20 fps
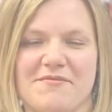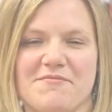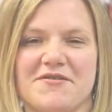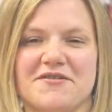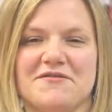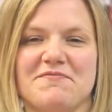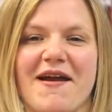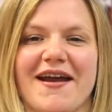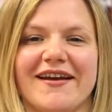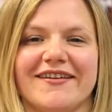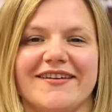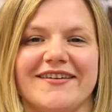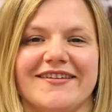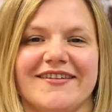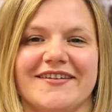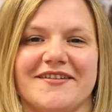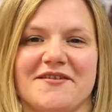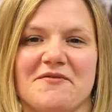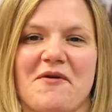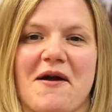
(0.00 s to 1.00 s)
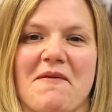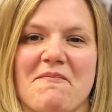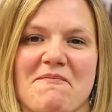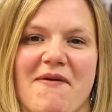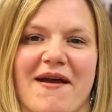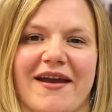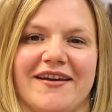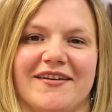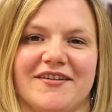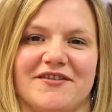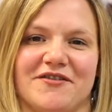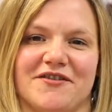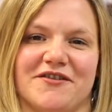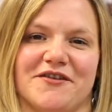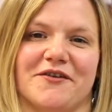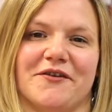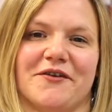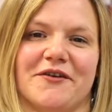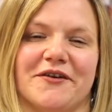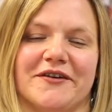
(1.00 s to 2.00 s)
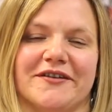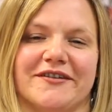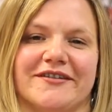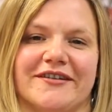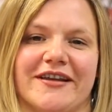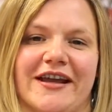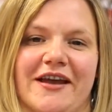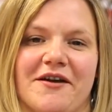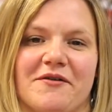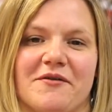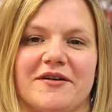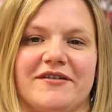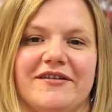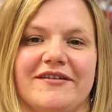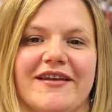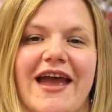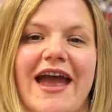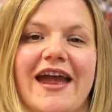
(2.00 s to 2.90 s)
Prospectus is a web-based resource which is